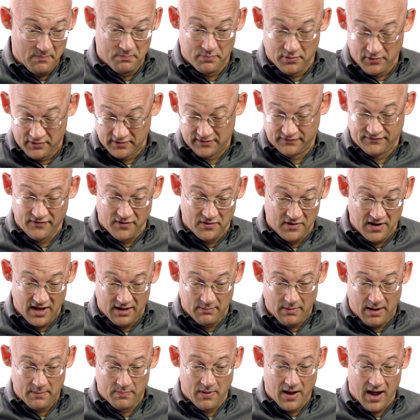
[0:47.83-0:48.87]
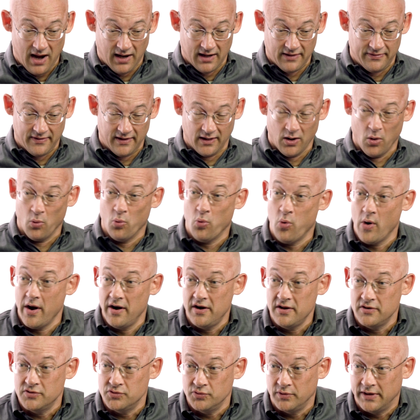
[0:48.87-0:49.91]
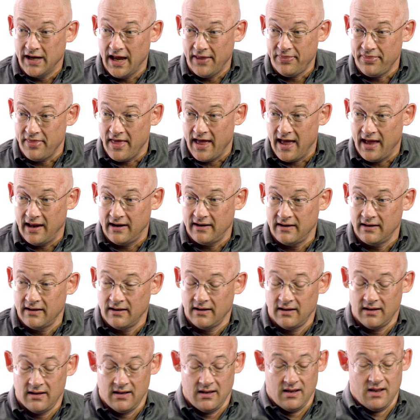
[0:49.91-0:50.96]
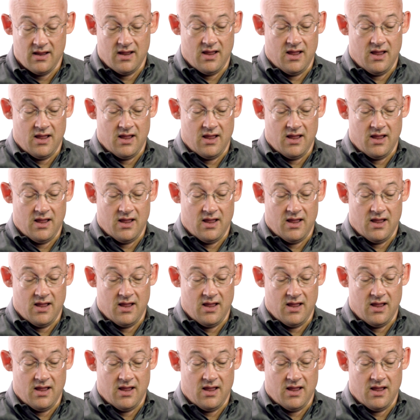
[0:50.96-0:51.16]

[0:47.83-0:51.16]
I pull this phone out of my pocket and they go, Where did you get that? Mm -hmm.